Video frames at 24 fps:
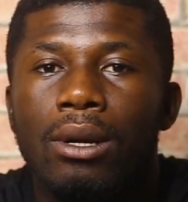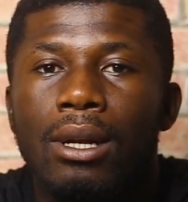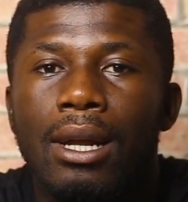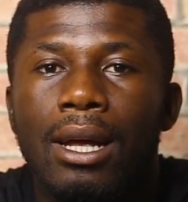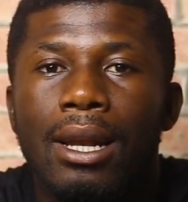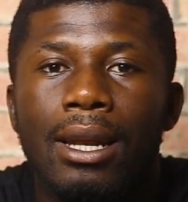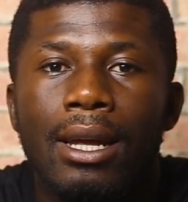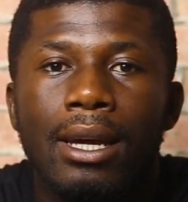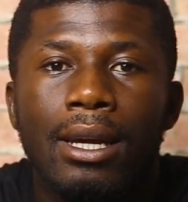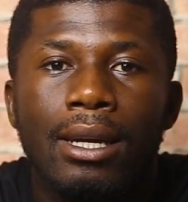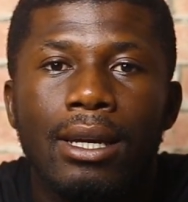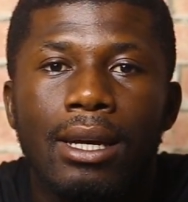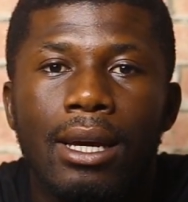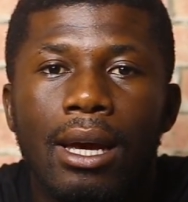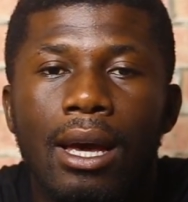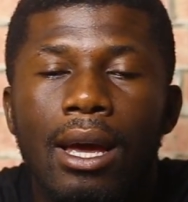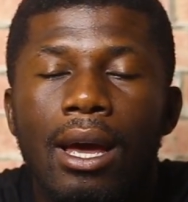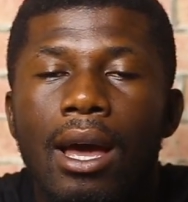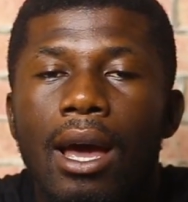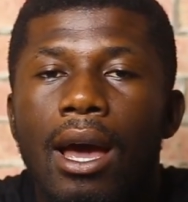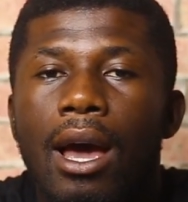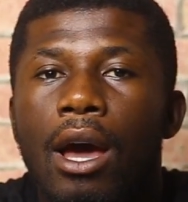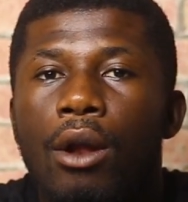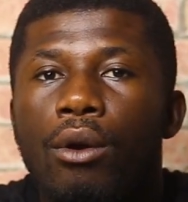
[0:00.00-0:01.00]
on the link,
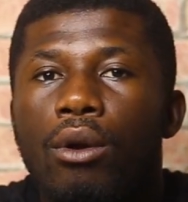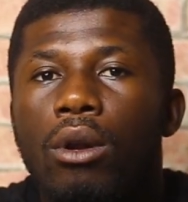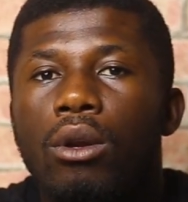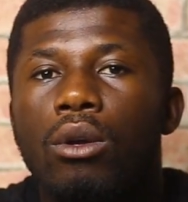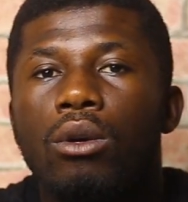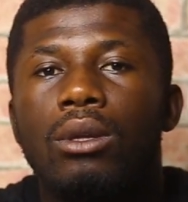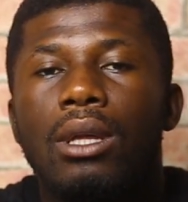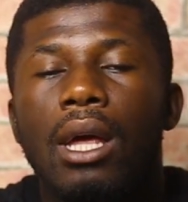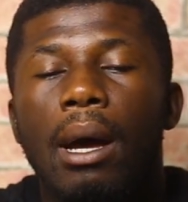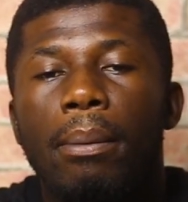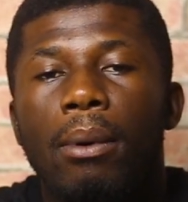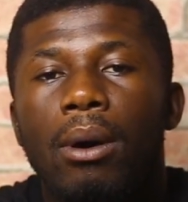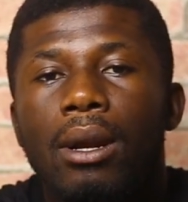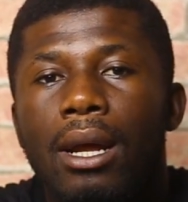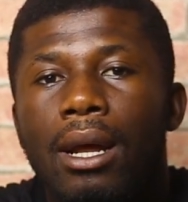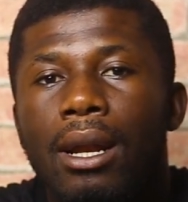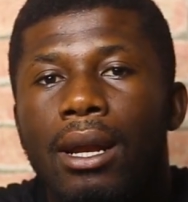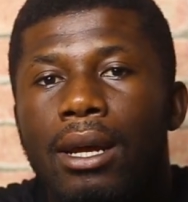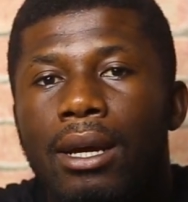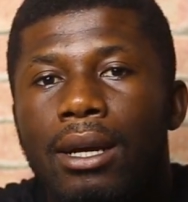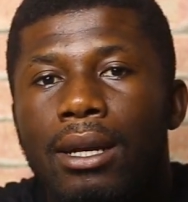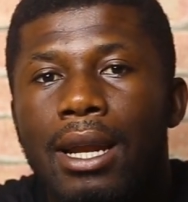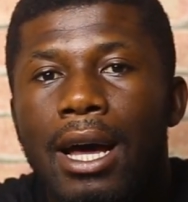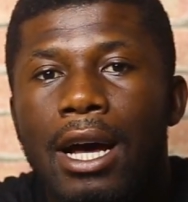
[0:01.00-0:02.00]
and when you tap on the
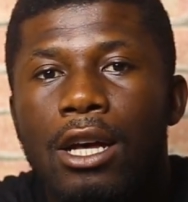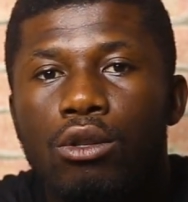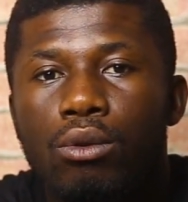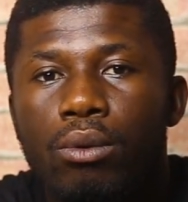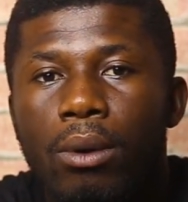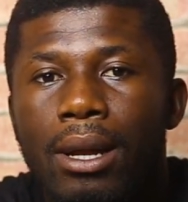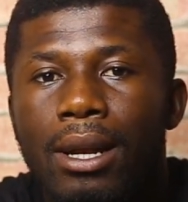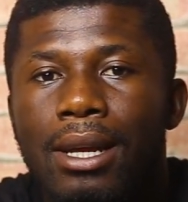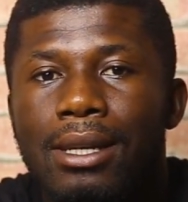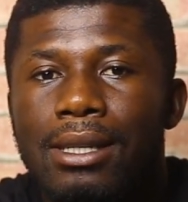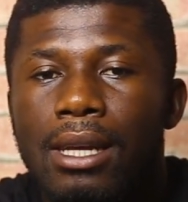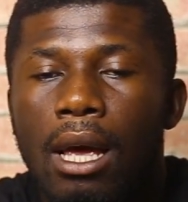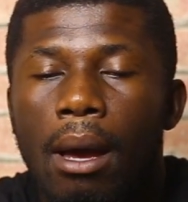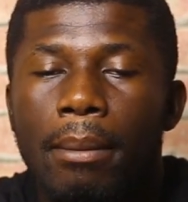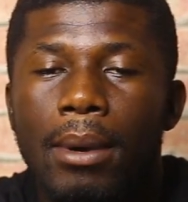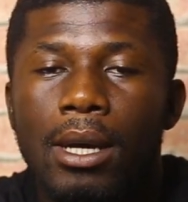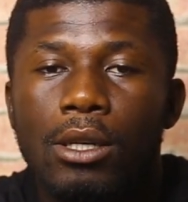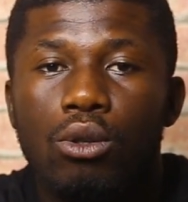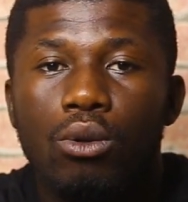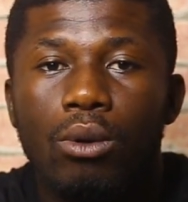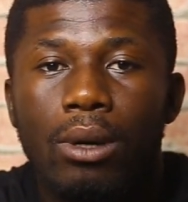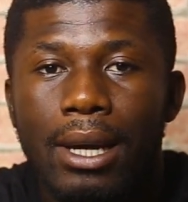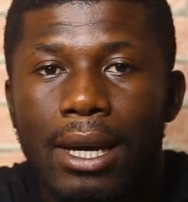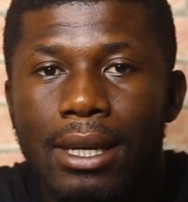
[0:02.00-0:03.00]
link, that's where the
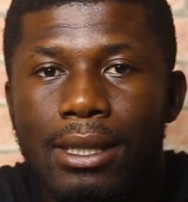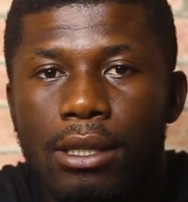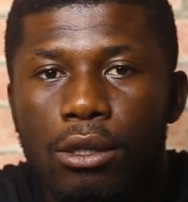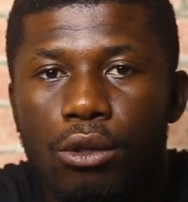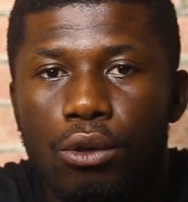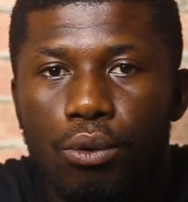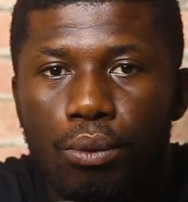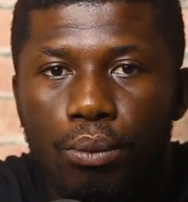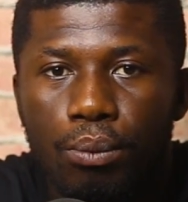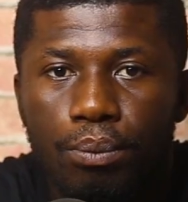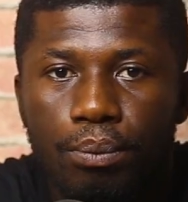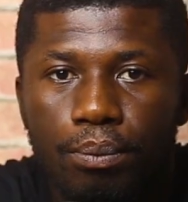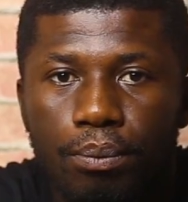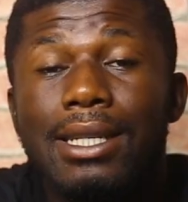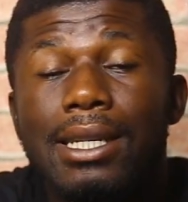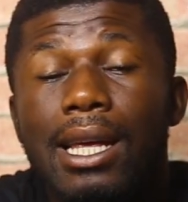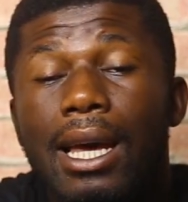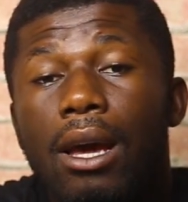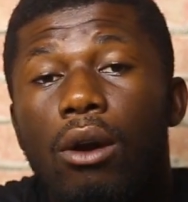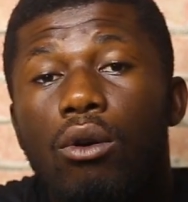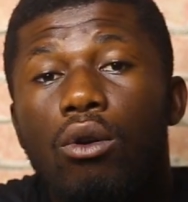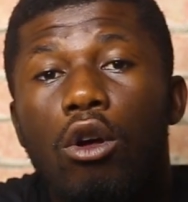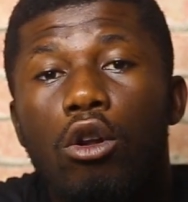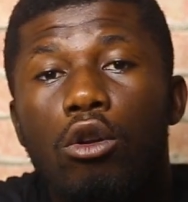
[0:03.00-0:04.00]
scammers will get you. The
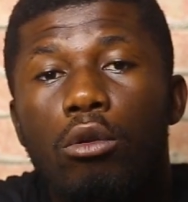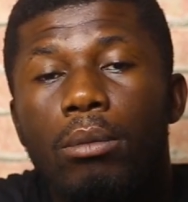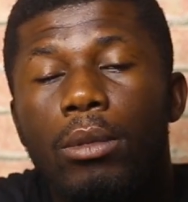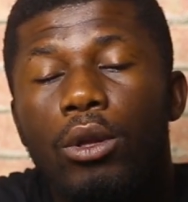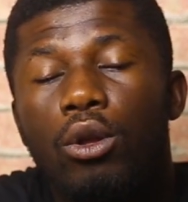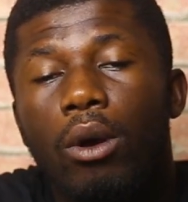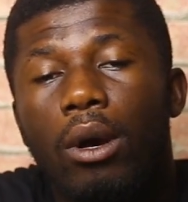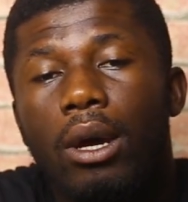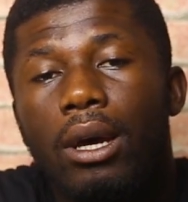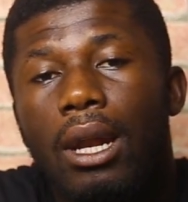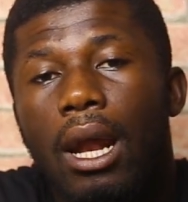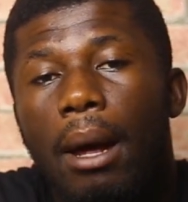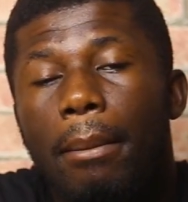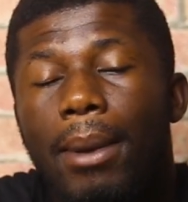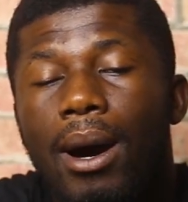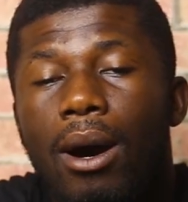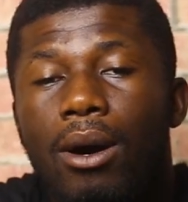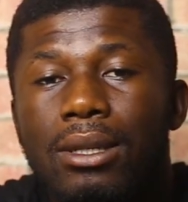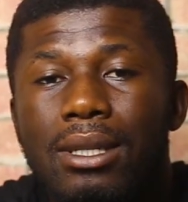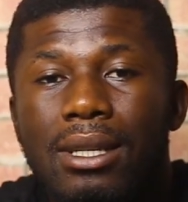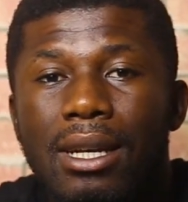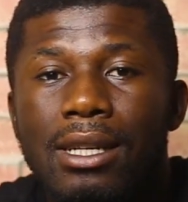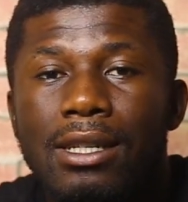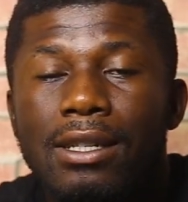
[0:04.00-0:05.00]
second one we'll be talking
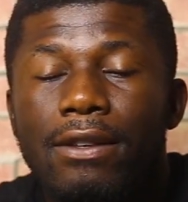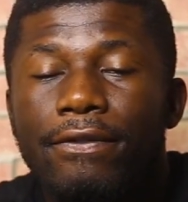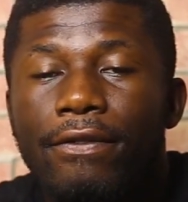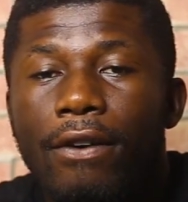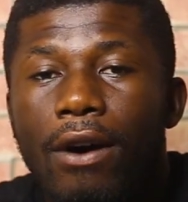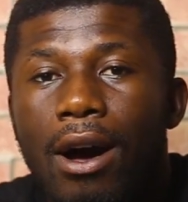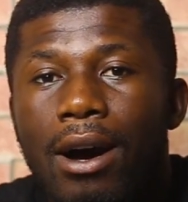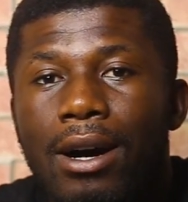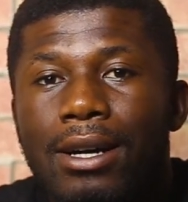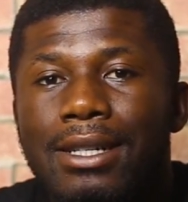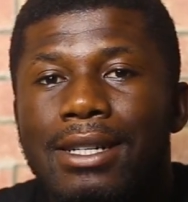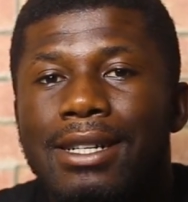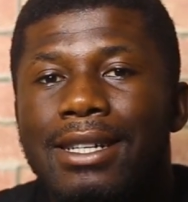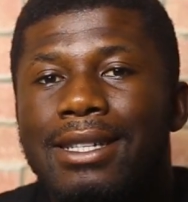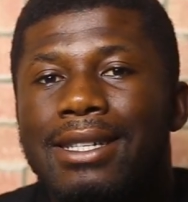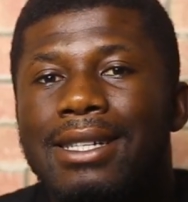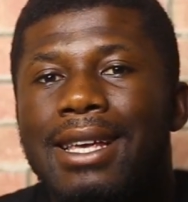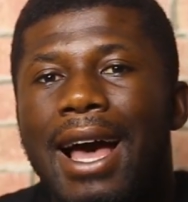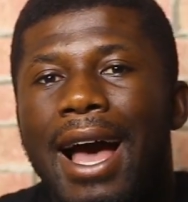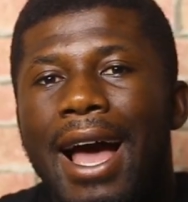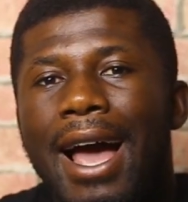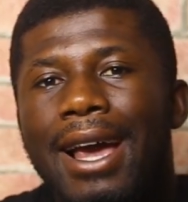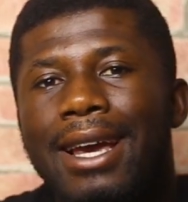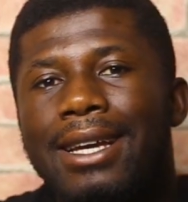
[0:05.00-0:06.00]
about is file
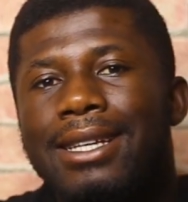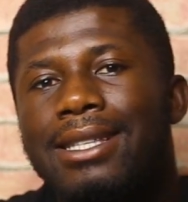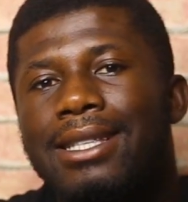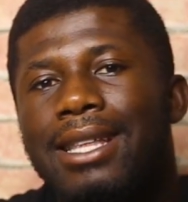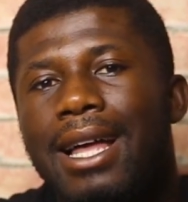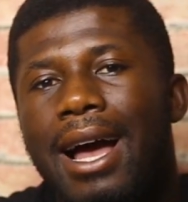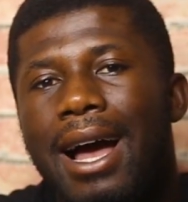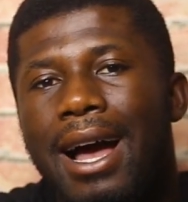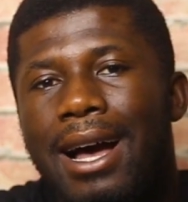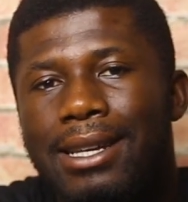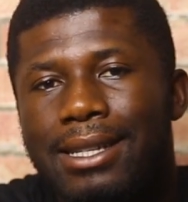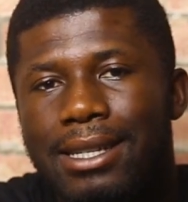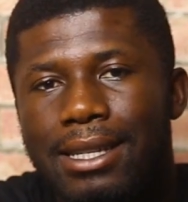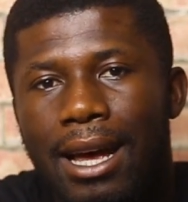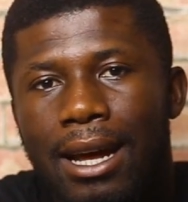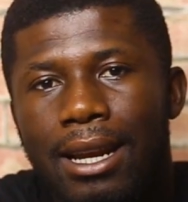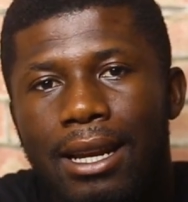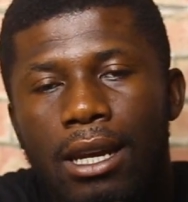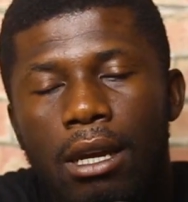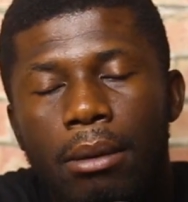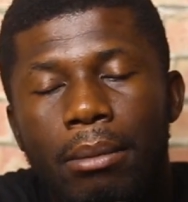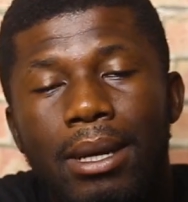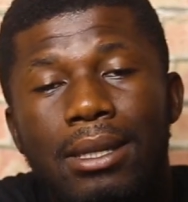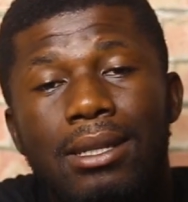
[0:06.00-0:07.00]
disguised as
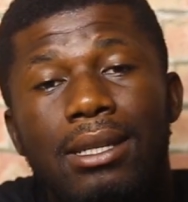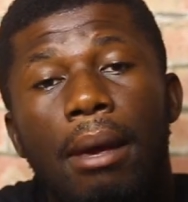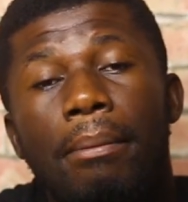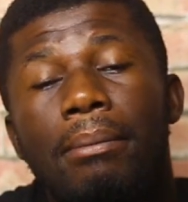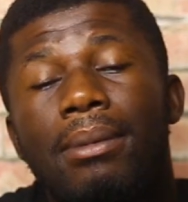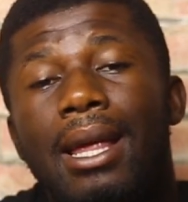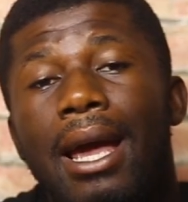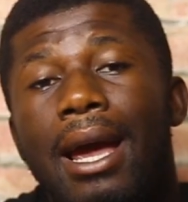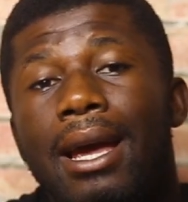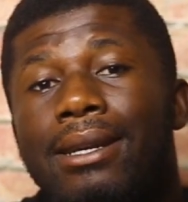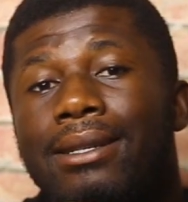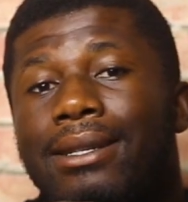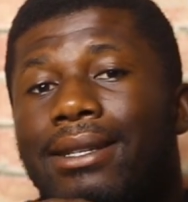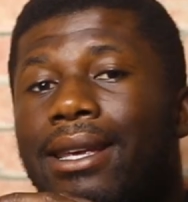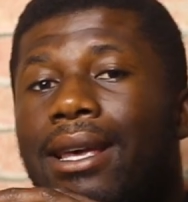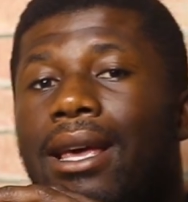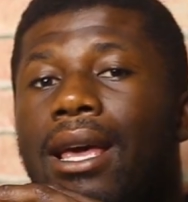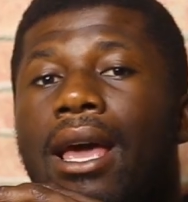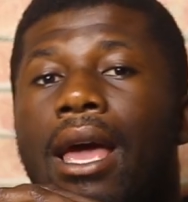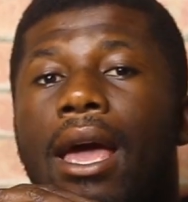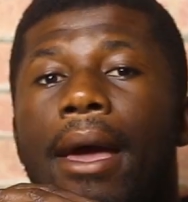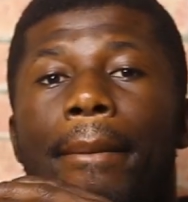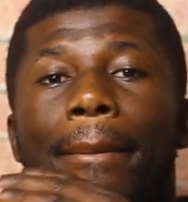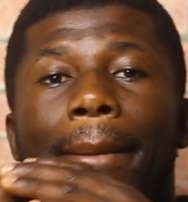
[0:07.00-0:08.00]
an image. Sometimes
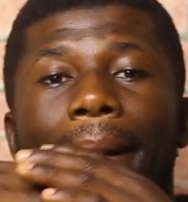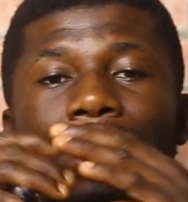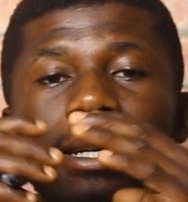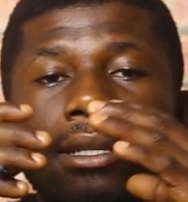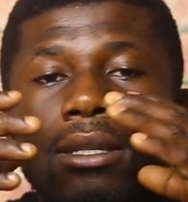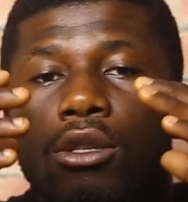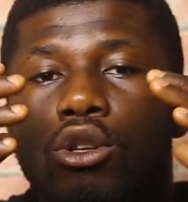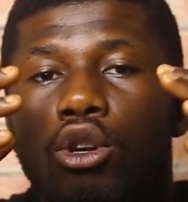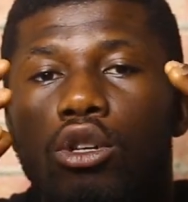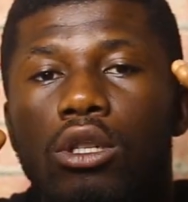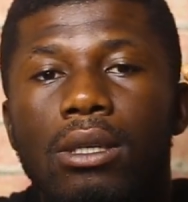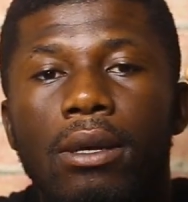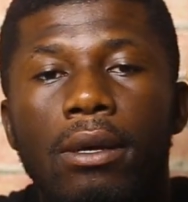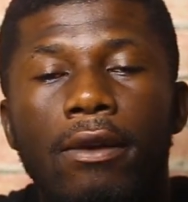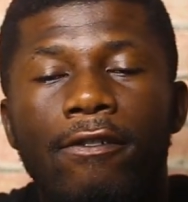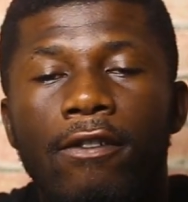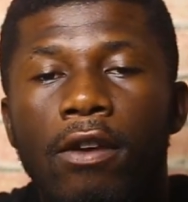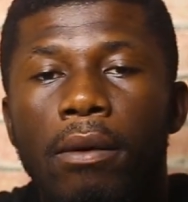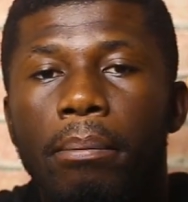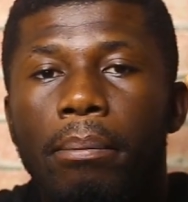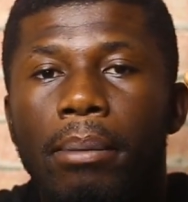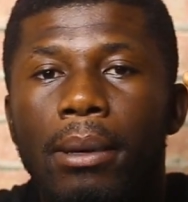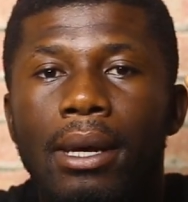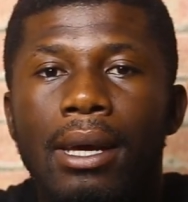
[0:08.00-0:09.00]
it might not
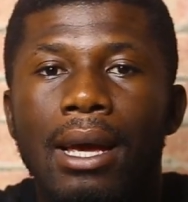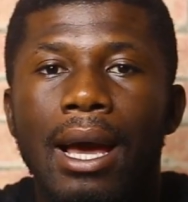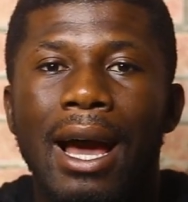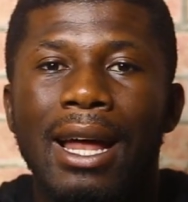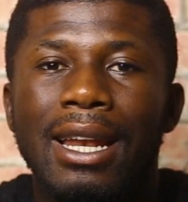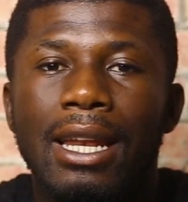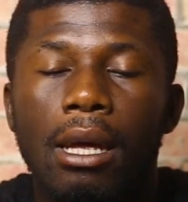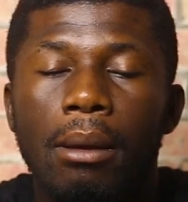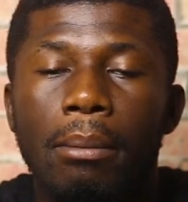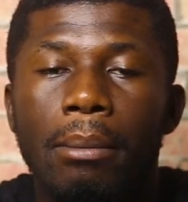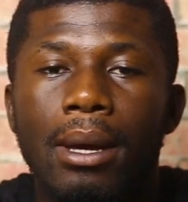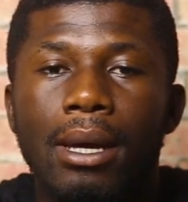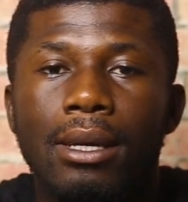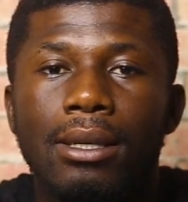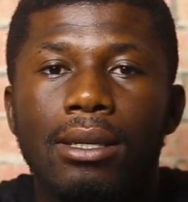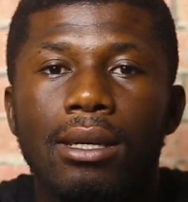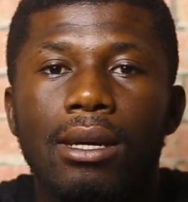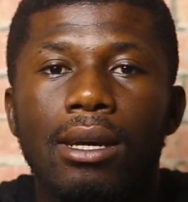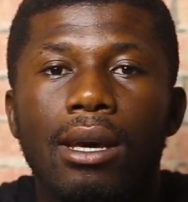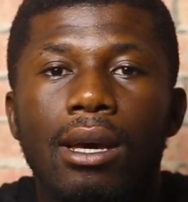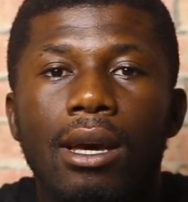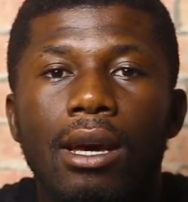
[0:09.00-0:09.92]
even be an image.